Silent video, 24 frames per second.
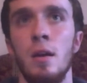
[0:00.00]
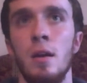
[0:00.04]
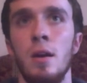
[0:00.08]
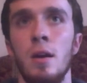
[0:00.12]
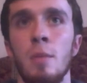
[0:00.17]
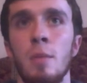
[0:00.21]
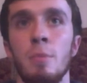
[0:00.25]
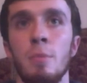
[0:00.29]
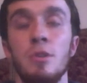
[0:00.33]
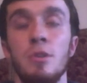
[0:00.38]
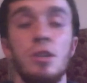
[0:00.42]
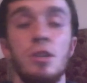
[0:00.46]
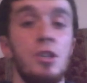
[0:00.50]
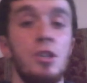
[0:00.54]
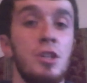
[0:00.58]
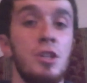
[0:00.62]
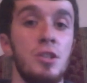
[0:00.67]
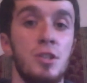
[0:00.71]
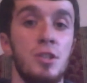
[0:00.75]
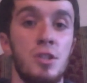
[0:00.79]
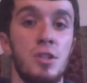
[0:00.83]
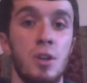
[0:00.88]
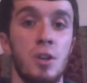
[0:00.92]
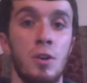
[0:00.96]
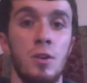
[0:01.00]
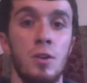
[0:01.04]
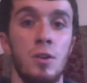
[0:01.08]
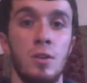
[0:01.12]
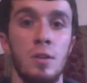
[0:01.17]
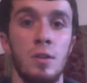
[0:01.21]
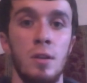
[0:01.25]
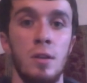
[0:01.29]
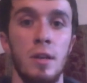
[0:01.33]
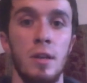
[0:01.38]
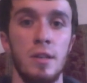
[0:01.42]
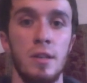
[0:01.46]
Magician's
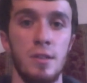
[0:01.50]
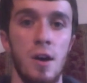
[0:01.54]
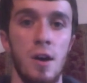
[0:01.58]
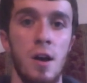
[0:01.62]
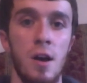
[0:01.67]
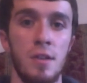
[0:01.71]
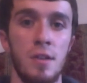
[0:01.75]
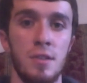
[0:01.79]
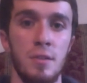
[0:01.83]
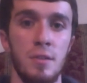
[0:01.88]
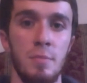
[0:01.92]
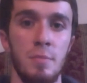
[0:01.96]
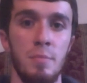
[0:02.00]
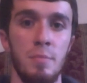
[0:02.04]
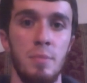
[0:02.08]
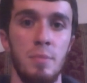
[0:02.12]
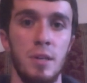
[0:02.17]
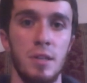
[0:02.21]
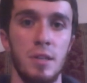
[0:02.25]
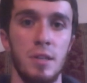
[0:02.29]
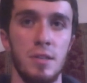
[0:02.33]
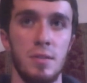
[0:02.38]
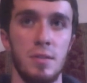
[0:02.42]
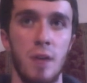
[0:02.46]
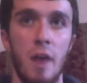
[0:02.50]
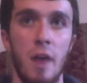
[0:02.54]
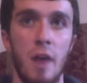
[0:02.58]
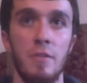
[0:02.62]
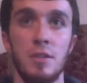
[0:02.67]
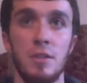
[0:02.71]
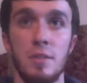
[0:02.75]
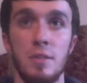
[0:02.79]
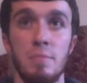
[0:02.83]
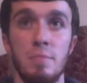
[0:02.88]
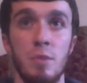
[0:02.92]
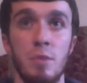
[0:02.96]
Circle is awesome because
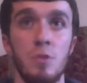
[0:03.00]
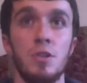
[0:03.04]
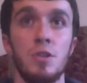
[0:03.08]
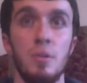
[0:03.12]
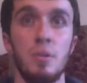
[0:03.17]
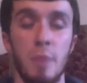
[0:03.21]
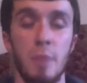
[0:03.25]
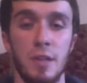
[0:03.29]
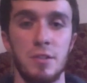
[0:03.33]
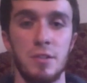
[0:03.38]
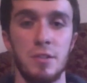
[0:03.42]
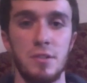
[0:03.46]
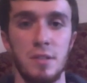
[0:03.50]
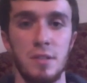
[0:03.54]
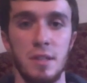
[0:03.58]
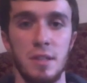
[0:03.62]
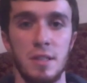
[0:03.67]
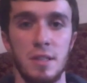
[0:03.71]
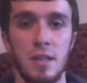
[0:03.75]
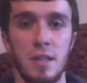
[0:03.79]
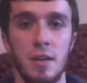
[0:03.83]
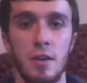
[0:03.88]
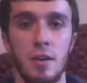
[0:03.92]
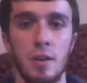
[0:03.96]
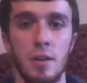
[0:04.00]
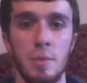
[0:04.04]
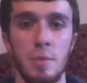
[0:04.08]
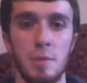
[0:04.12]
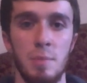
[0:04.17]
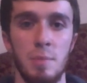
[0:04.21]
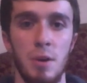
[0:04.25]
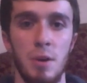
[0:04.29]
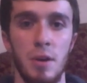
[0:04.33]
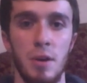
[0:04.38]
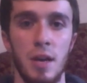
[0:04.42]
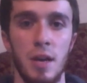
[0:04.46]
obviously most of your monsters in this deck are going to be
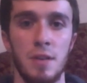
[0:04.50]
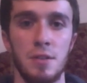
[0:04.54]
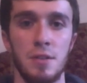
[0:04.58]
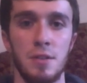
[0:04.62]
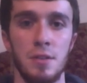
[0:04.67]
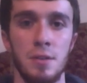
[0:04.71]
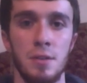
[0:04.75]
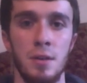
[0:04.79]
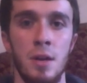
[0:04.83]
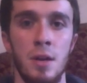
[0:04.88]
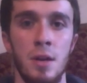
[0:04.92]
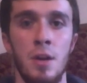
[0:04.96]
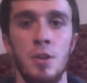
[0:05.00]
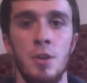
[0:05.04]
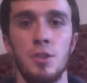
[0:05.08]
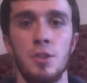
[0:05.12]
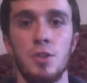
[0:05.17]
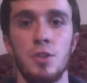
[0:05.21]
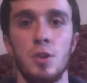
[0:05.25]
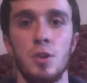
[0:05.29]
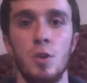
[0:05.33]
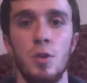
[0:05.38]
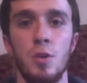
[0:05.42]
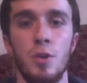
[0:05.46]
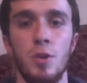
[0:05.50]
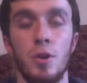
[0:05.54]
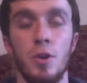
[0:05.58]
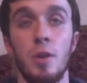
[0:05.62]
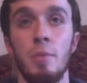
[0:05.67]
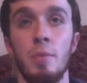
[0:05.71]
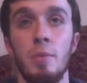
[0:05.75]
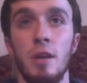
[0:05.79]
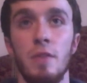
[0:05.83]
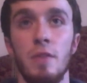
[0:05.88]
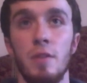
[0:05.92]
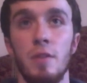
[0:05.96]
Spellcaster. So you're going
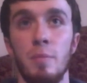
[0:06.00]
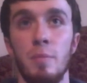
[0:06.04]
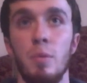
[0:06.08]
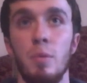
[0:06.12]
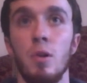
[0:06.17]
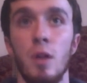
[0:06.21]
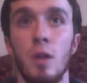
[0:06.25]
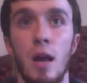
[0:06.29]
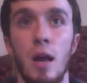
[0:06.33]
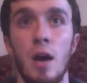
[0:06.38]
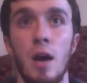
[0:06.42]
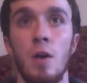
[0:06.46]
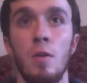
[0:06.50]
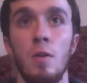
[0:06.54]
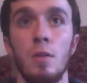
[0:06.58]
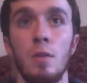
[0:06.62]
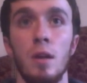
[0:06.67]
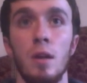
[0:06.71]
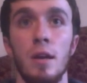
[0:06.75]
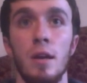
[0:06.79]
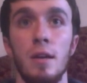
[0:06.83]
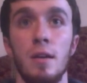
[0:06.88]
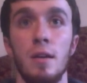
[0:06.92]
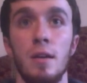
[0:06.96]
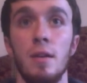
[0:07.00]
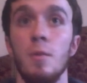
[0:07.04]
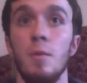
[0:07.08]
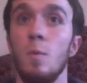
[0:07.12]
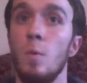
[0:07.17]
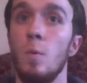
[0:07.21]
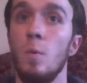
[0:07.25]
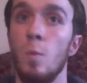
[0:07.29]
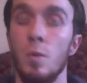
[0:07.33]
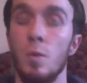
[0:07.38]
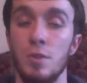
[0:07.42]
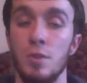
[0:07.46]
to be able to pull out, like,
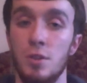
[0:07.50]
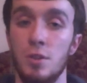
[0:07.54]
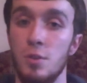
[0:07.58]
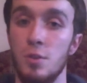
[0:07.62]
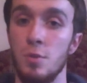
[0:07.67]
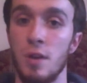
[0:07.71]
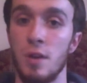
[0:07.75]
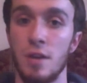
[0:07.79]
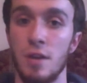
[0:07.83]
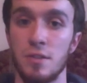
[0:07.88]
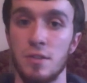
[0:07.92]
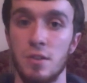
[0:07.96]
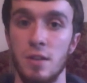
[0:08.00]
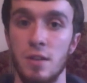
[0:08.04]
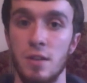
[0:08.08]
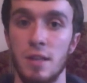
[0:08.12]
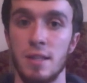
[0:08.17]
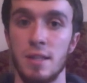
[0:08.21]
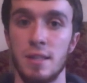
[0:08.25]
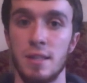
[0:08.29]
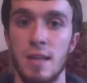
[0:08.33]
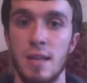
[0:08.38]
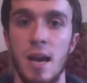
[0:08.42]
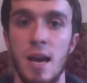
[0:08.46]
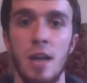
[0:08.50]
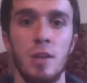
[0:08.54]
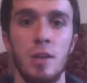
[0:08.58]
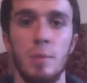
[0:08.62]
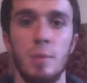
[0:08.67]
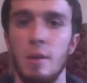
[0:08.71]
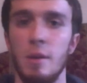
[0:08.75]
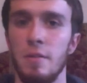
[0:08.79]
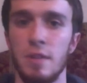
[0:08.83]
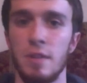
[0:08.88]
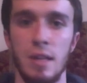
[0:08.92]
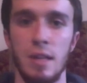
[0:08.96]
with 2,000 or less attack, you'll
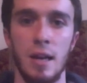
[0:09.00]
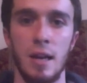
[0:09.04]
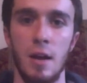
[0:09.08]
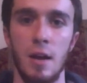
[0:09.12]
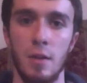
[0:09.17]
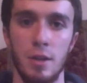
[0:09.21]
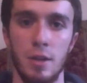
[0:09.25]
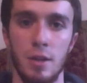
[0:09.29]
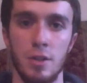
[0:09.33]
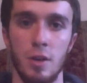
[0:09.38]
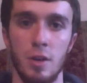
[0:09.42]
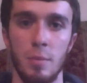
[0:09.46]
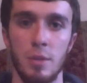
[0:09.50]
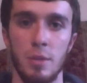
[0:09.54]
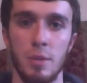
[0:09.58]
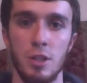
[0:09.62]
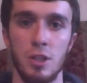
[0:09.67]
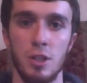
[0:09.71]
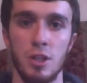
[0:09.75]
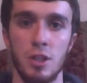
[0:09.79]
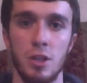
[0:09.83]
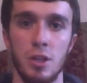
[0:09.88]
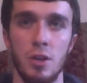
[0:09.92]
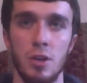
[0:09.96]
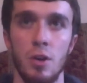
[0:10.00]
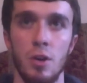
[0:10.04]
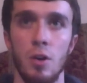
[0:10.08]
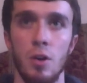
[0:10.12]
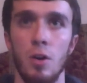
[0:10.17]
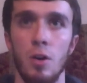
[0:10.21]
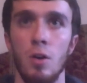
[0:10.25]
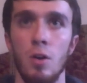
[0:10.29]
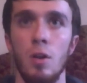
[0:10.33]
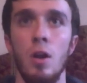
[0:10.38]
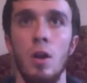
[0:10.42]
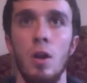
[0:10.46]
be able to get out like Dark Magician
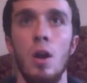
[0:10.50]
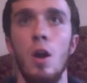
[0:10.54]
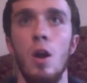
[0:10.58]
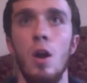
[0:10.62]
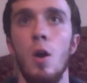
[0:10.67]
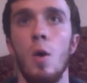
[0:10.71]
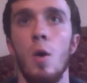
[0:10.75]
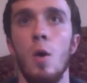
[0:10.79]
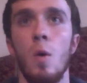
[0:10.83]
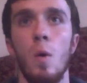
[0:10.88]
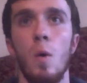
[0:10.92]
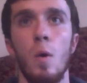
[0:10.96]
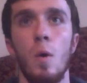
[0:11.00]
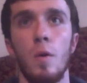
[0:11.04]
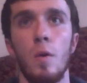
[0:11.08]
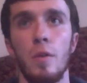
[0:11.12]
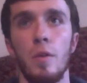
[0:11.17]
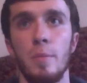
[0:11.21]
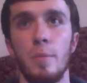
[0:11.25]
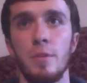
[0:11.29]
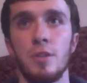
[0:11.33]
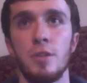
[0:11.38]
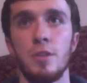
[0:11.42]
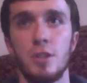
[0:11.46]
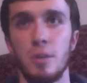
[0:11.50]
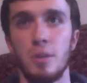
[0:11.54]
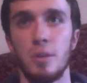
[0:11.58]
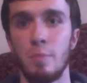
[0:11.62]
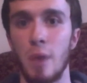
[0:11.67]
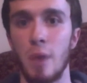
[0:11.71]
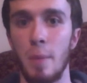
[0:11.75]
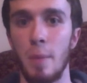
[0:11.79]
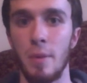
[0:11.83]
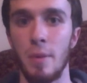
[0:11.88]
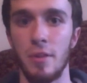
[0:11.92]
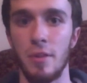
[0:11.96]
Girl or the Magician
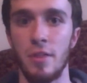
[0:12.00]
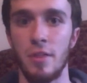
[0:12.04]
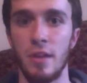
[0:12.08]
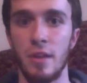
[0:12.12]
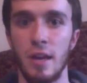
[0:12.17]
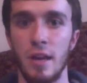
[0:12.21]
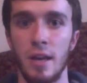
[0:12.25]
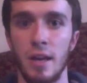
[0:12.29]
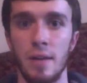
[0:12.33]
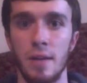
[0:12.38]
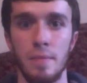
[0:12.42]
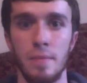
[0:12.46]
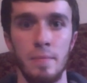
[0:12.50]
Puppet thing.